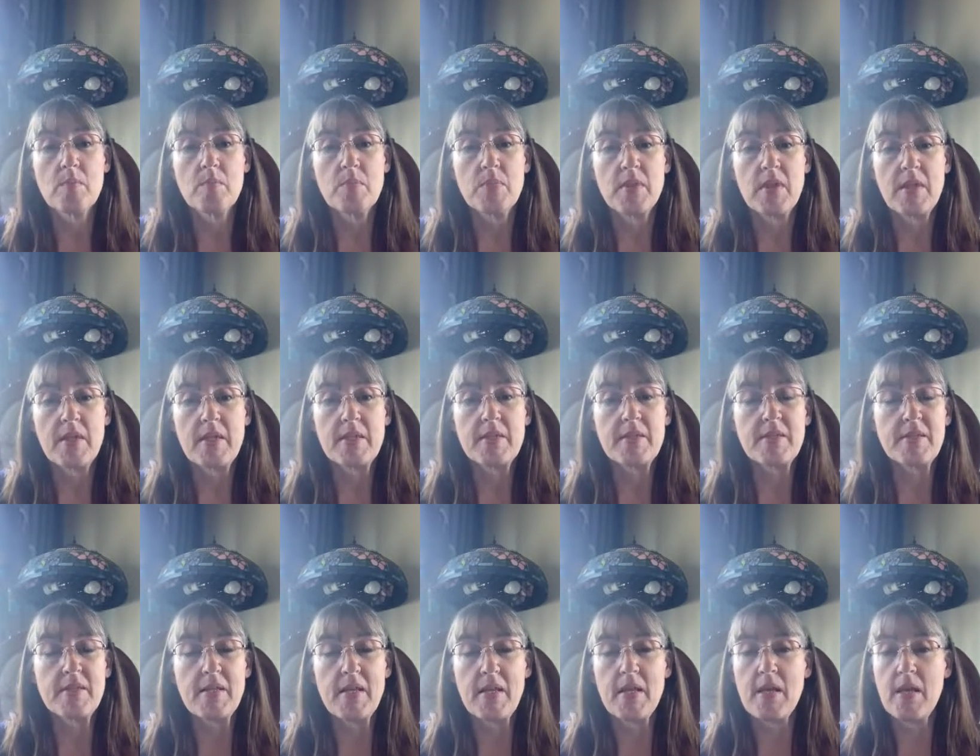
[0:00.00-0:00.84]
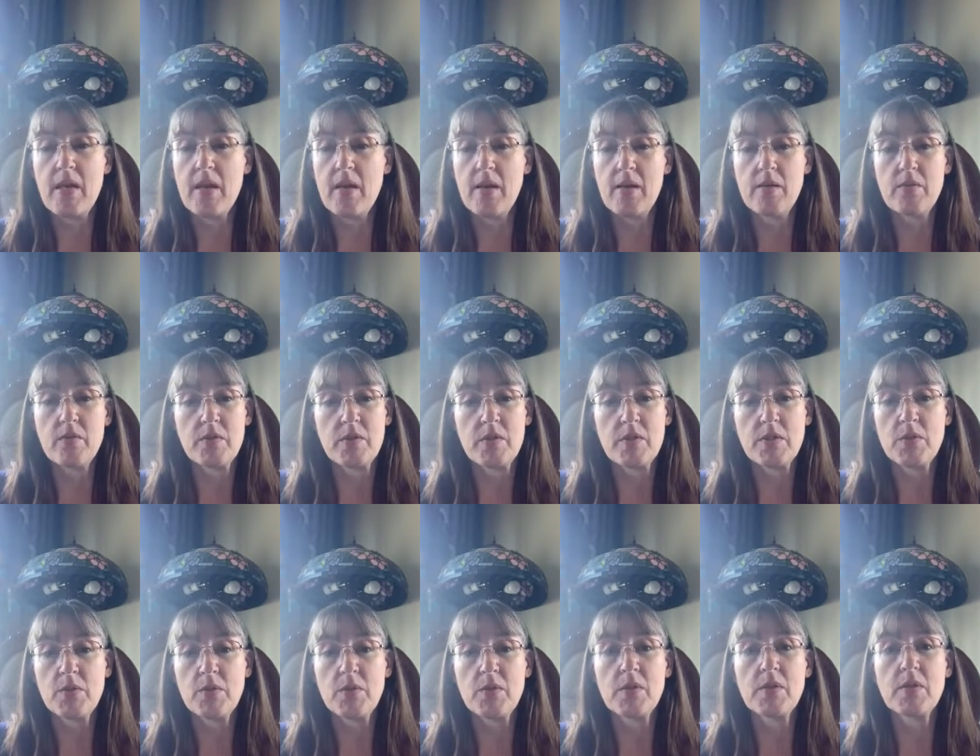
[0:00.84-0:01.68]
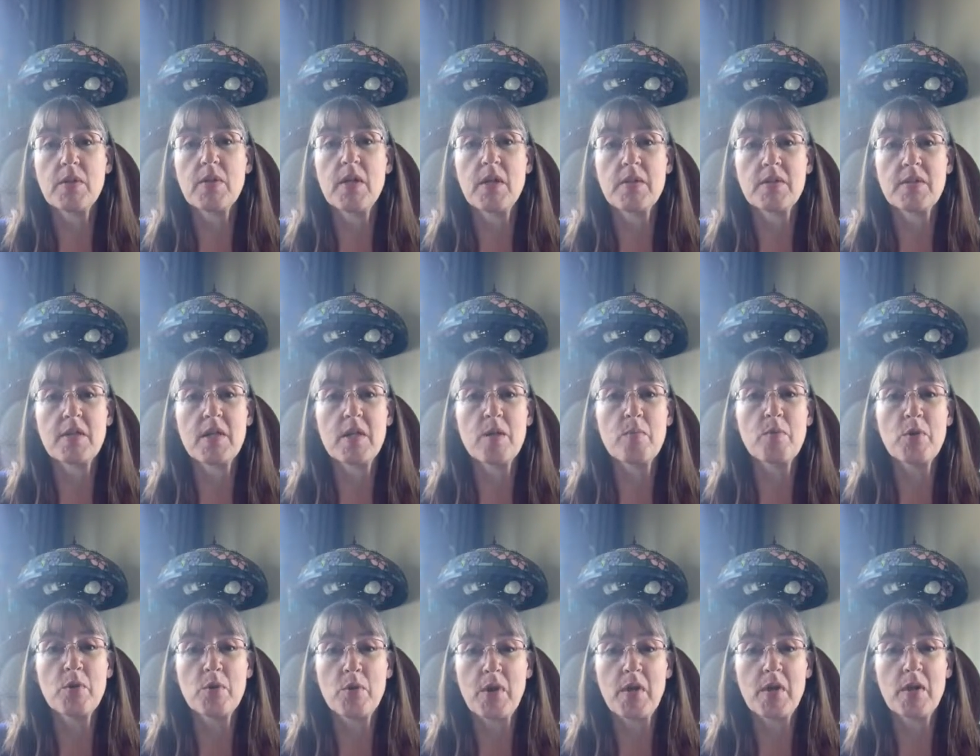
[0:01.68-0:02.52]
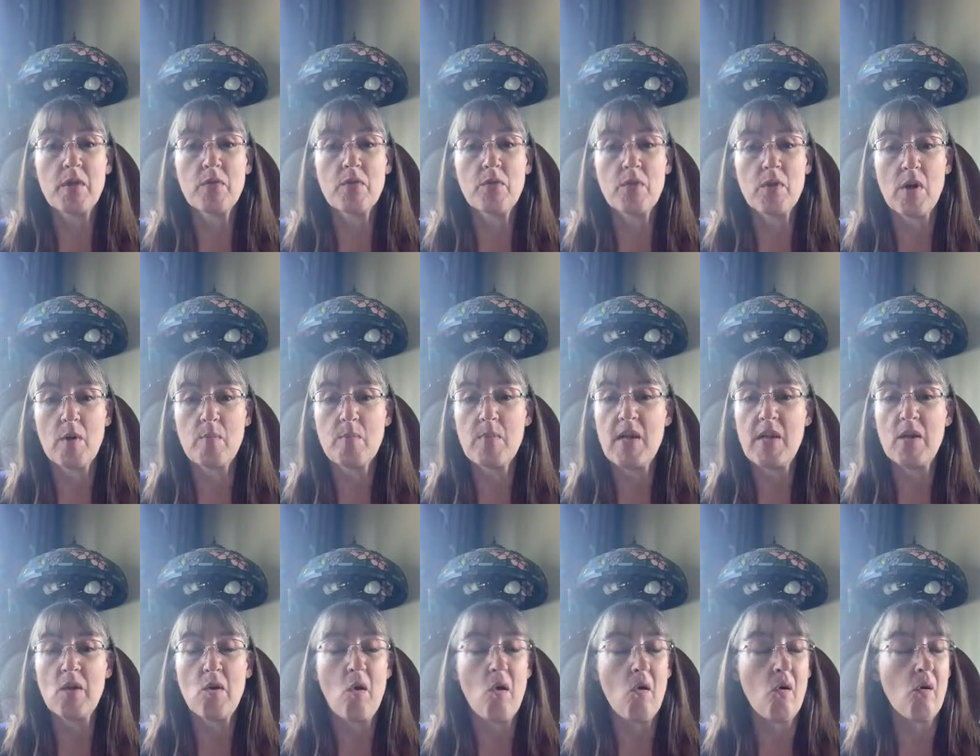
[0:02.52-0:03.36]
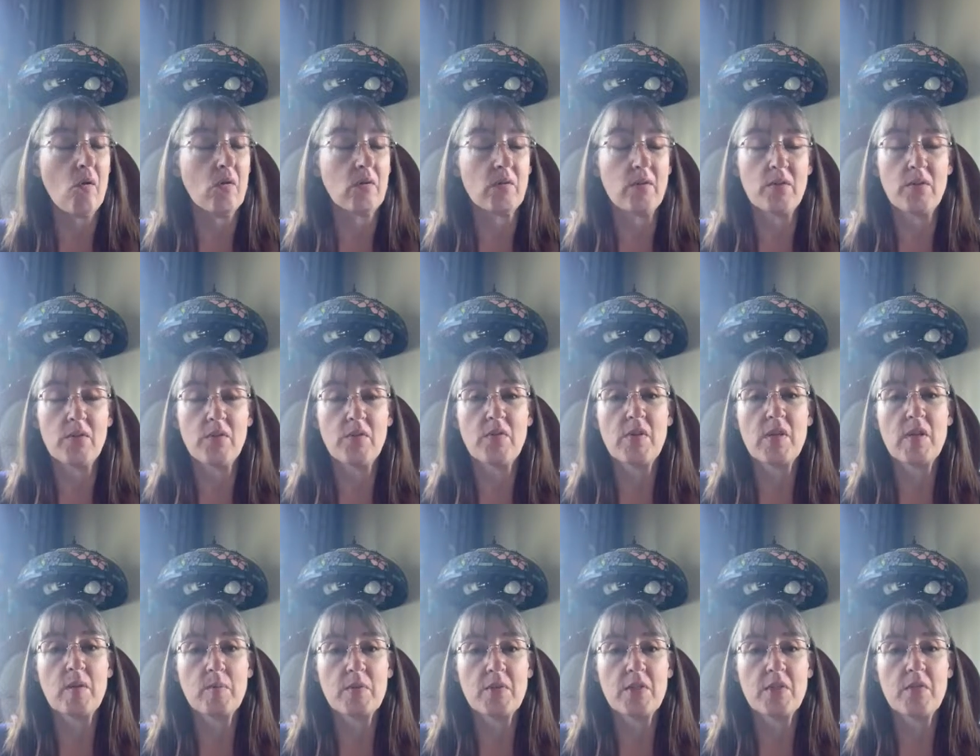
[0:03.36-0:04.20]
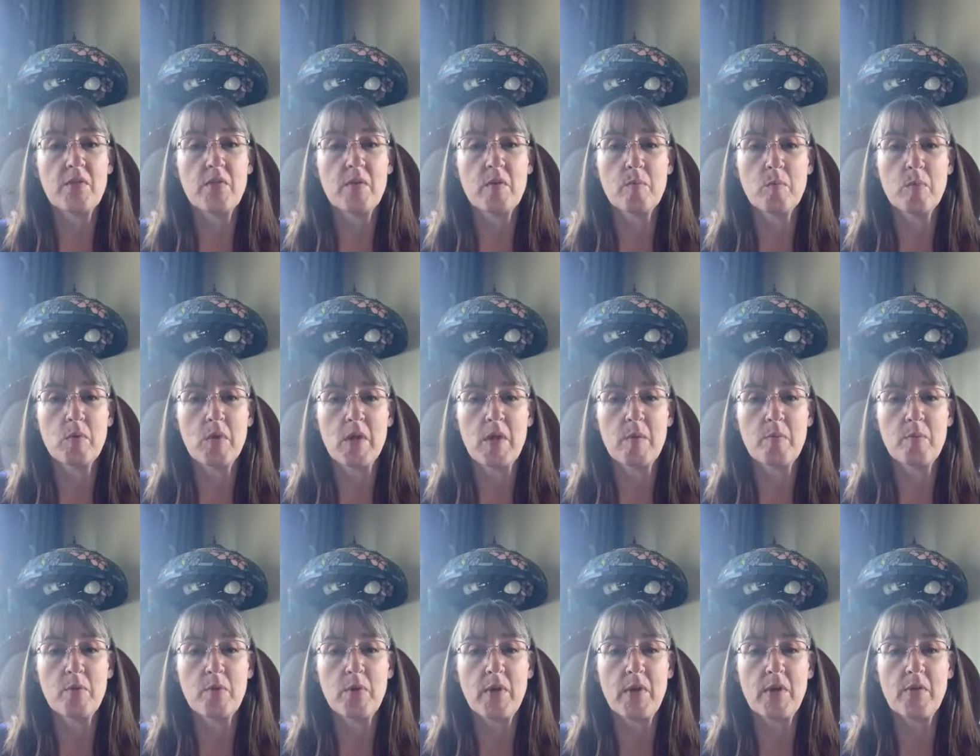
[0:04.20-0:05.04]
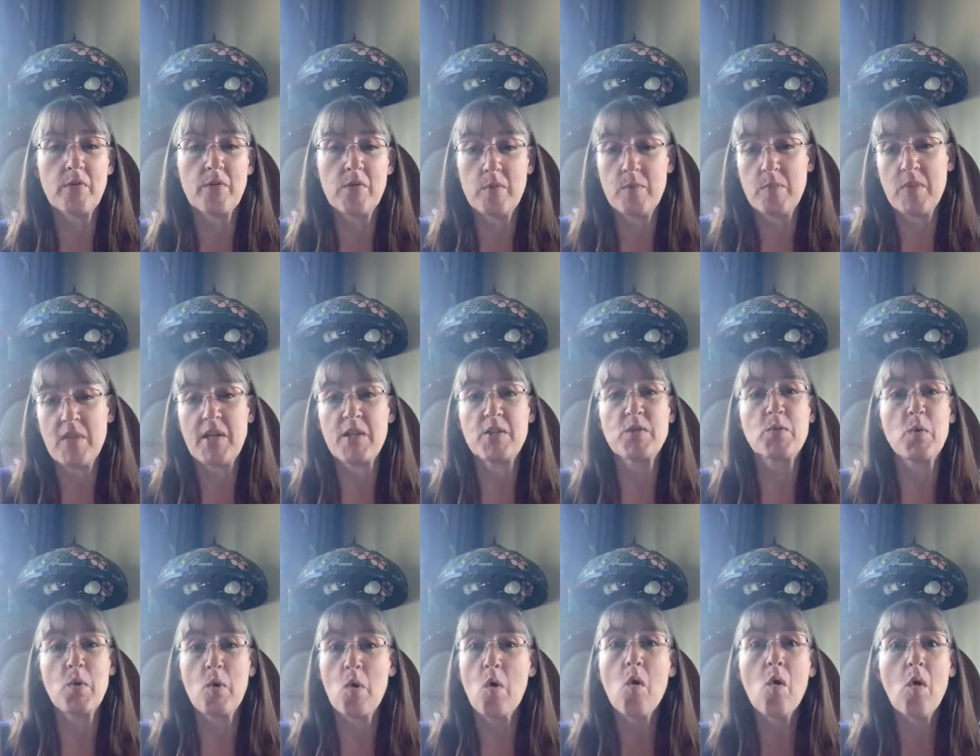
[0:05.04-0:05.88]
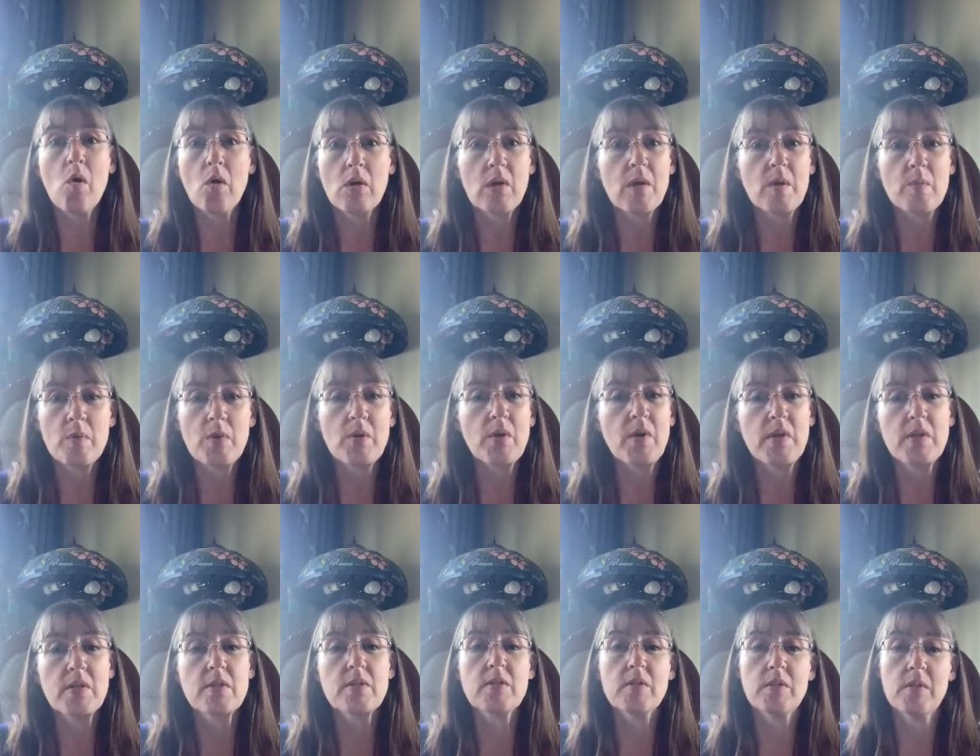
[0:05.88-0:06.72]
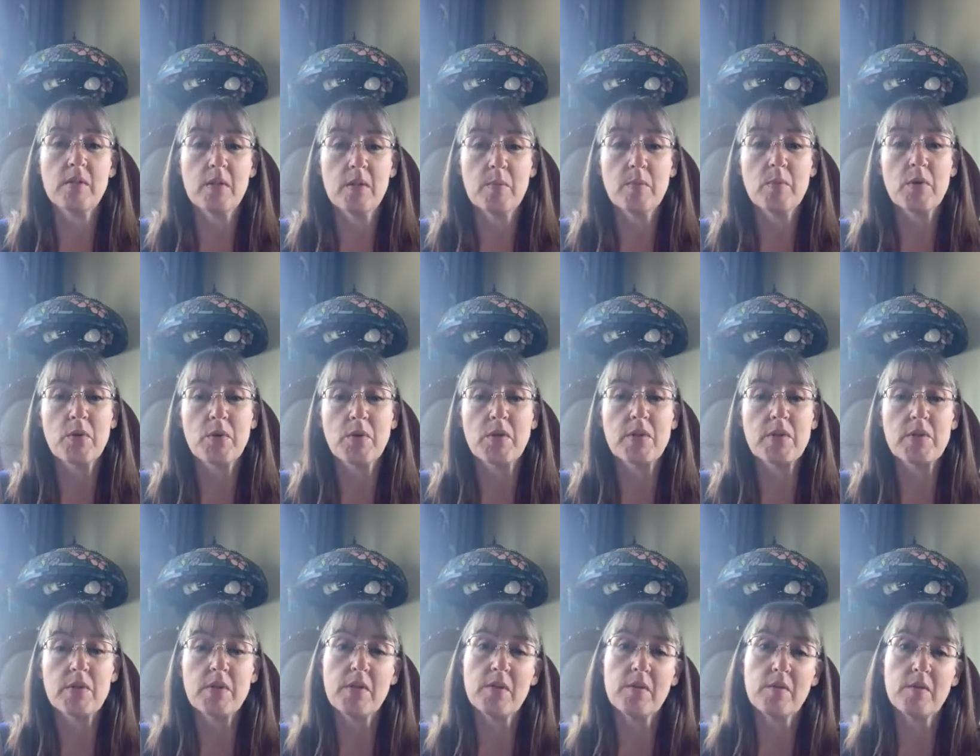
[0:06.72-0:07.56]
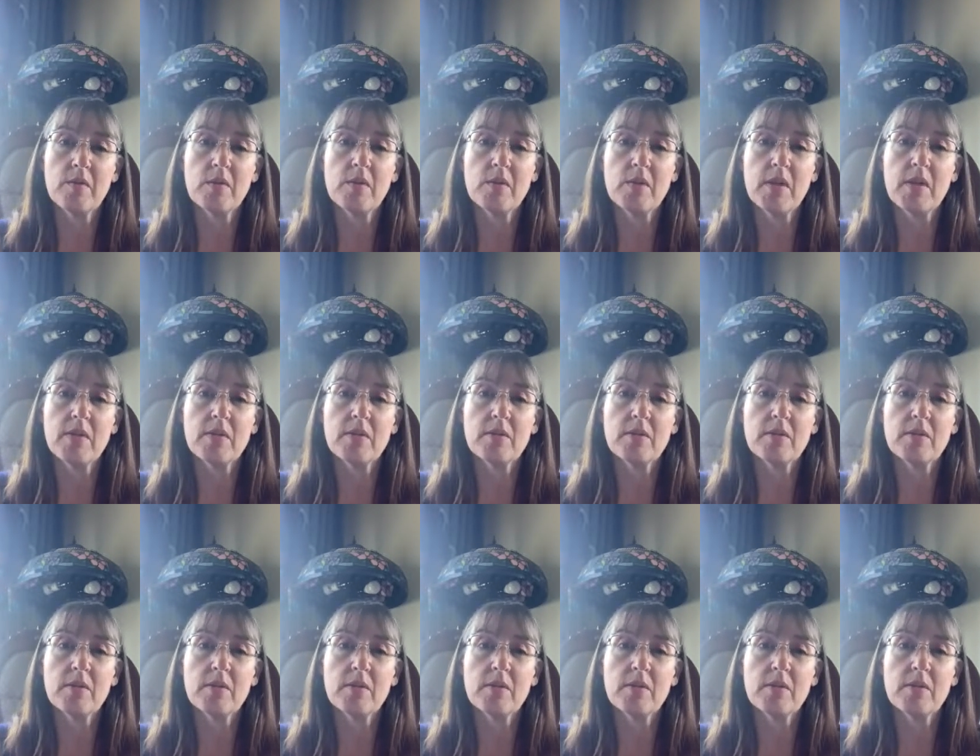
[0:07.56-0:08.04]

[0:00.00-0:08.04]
place that every student has immigrated from and all of their families have immigrated from, because we're all immigrants here in the United